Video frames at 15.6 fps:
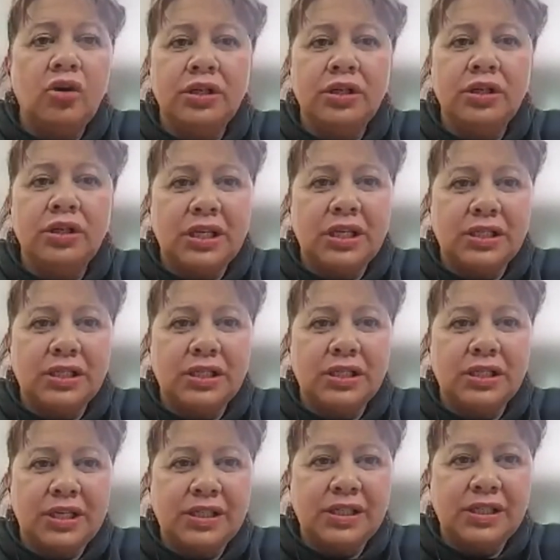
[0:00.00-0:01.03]
honour te
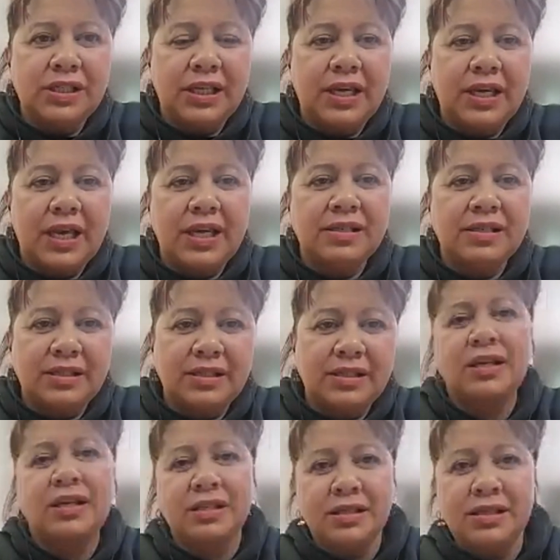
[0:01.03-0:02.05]
tiriti as
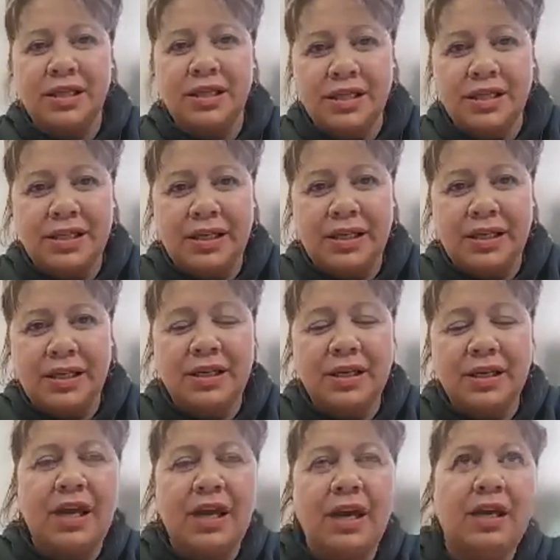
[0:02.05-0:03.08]
tangata tiriti?
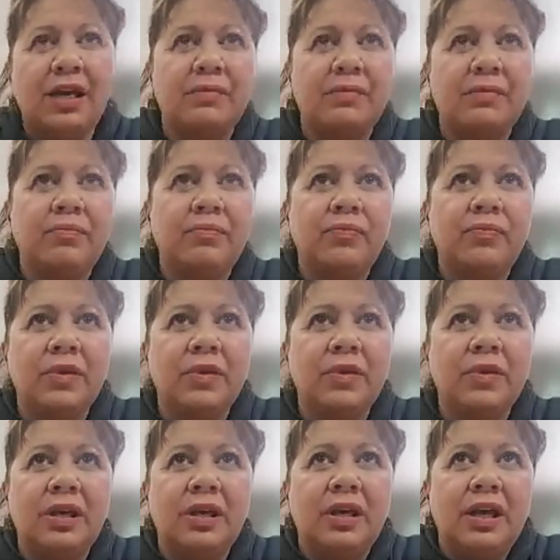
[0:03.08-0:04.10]

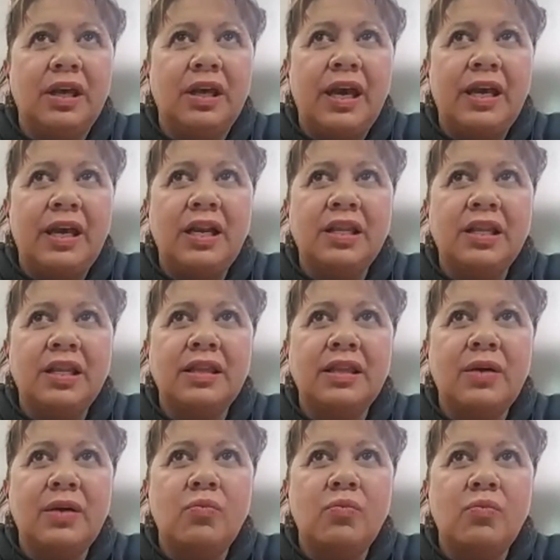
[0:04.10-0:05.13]
And I think
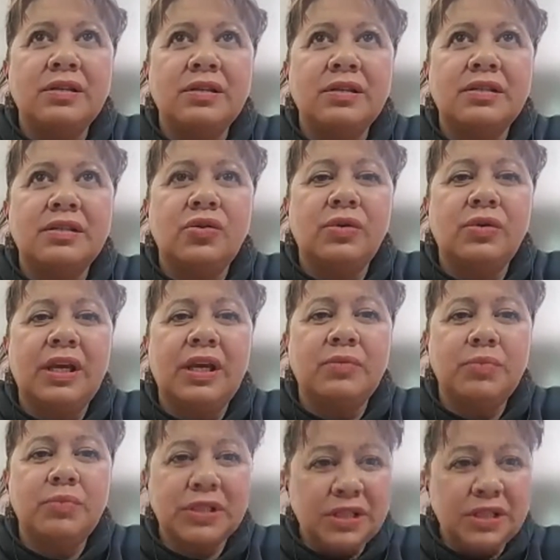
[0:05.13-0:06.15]
that once you
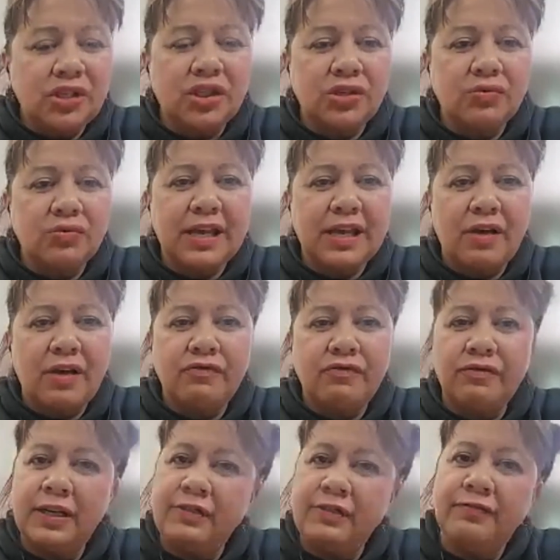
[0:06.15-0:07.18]
can position
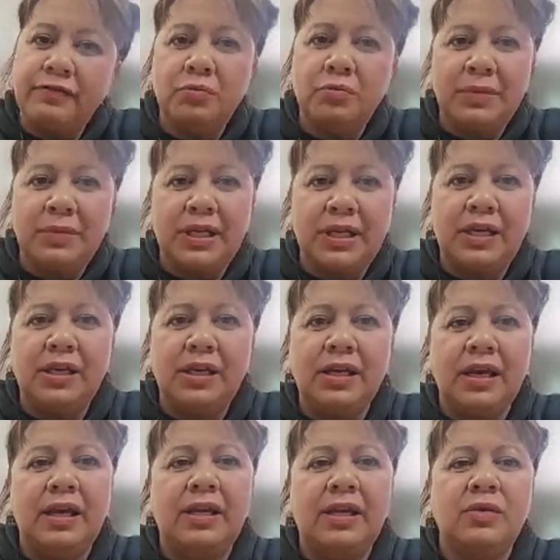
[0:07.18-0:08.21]
yourself really
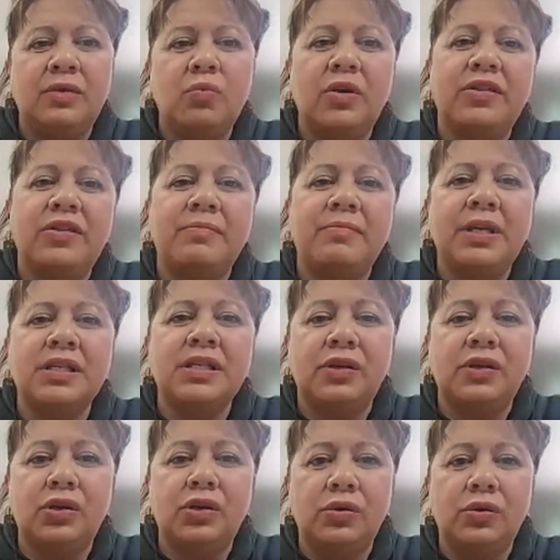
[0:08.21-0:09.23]
firmly in what that means
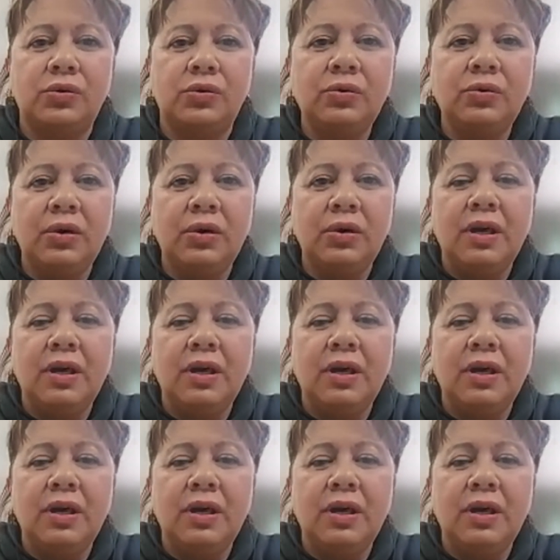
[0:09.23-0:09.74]
for you,